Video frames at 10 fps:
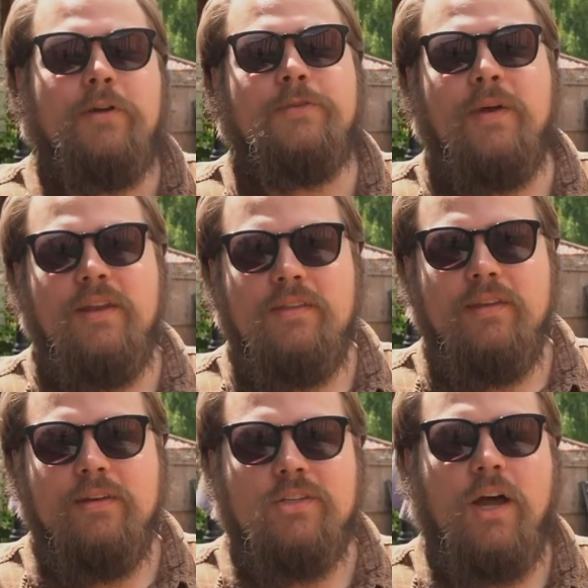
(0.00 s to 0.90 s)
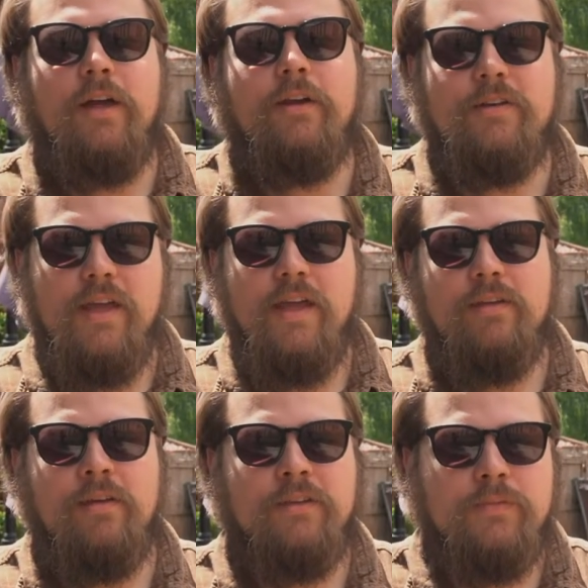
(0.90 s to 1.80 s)
are spending the entire
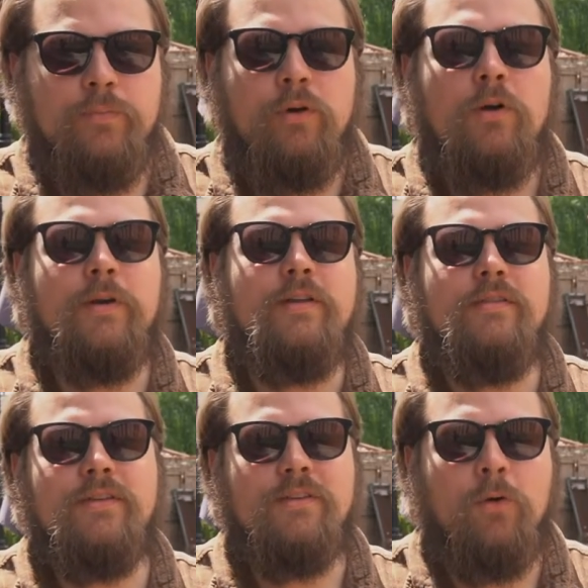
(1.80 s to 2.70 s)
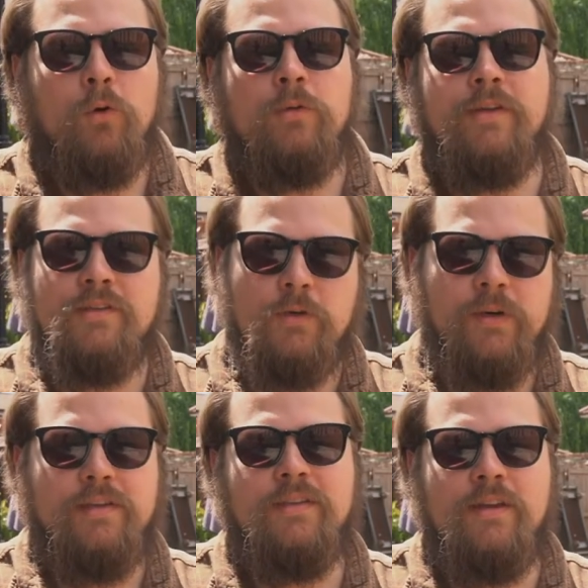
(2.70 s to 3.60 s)
day exploring this old
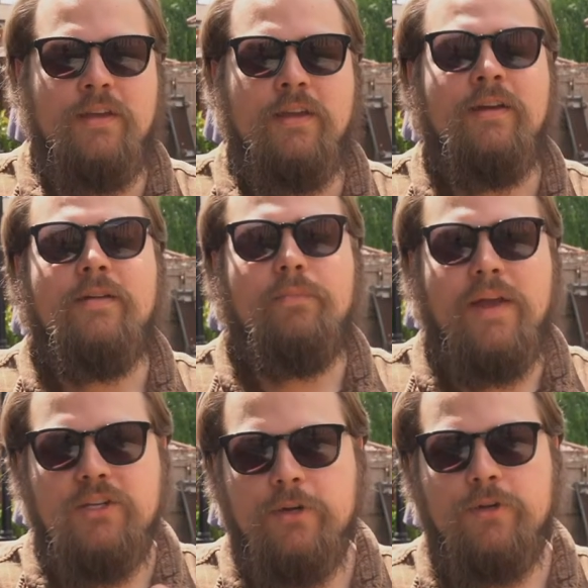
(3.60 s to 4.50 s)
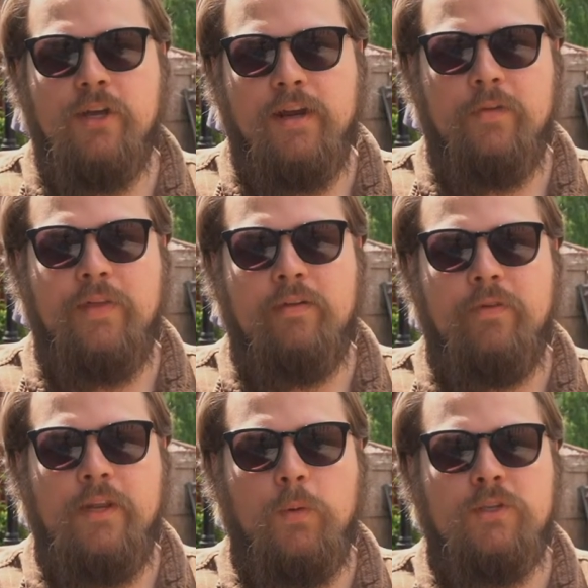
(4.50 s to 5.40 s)
historic city. Make sure you check out that
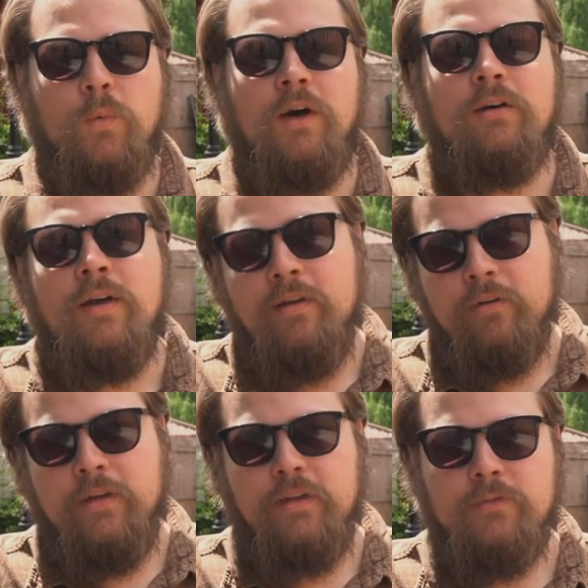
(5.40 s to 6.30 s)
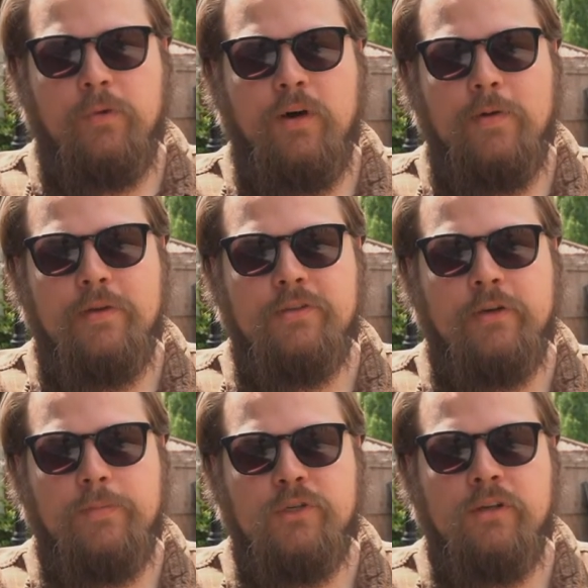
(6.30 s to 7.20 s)
video as well. Link is below in the
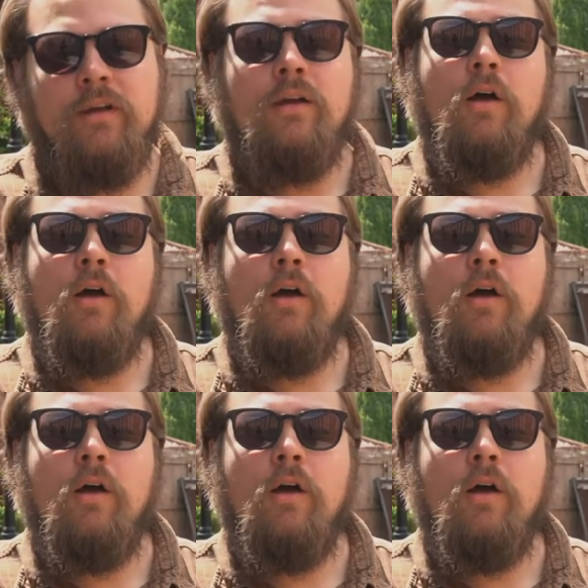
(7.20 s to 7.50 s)
description.